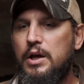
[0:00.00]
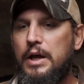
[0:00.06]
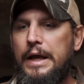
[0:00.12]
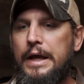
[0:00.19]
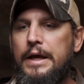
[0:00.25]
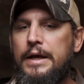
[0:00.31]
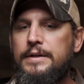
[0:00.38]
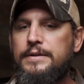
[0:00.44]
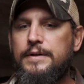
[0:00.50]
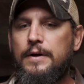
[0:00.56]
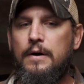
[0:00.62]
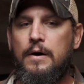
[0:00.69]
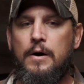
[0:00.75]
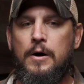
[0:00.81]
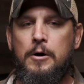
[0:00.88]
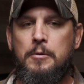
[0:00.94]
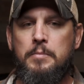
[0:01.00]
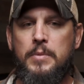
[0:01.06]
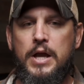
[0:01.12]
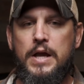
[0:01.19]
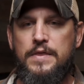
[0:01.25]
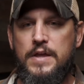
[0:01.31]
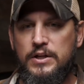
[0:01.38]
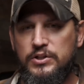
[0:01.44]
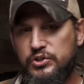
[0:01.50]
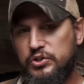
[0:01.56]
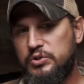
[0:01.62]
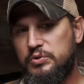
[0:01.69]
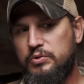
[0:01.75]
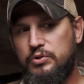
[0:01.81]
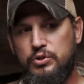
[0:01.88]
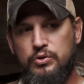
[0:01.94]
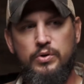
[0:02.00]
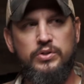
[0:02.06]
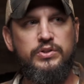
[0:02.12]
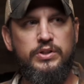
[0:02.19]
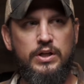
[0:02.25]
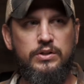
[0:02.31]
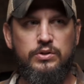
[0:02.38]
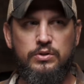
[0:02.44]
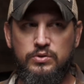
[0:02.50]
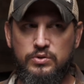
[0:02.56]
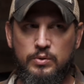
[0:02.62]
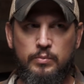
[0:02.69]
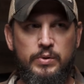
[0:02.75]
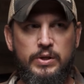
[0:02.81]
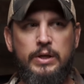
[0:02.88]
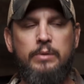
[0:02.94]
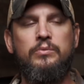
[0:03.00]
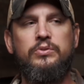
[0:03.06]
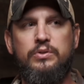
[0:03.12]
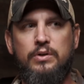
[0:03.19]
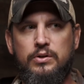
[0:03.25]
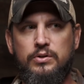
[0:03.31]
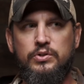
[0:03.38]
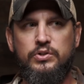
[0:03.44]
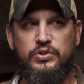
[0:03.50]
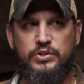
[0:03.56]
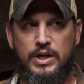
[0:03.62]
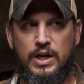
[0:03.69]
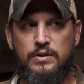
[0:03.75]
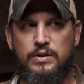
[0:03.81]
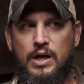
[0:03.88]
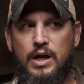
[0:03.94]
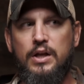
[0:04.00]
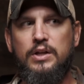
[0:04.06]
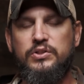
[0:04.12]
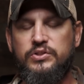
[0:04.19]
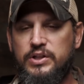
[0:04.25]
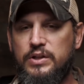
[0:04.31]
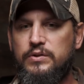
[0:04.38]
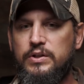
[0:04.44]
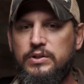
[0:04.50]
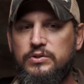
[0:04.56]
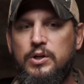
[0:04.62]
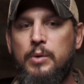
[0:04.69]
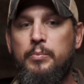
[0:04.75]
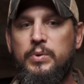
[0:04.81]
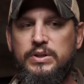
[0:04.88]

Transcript: and then it's just you as the end user being able to understand that and set things up,